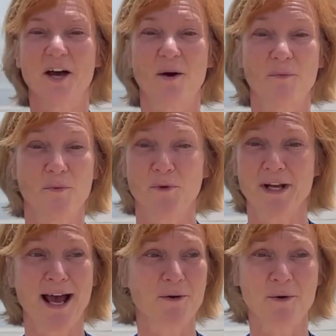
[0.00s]
um, we're
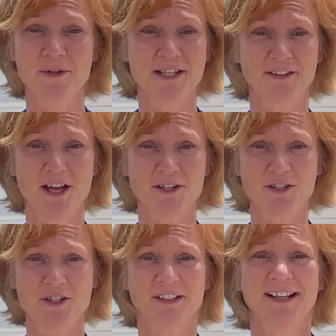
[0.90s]
now going to
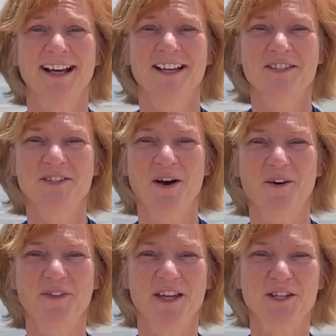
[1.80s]
lunch.
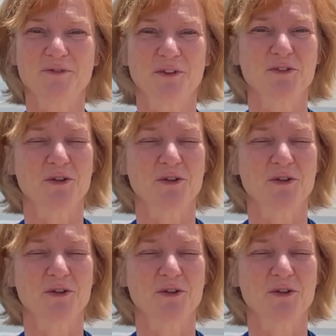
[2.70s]
So thanks for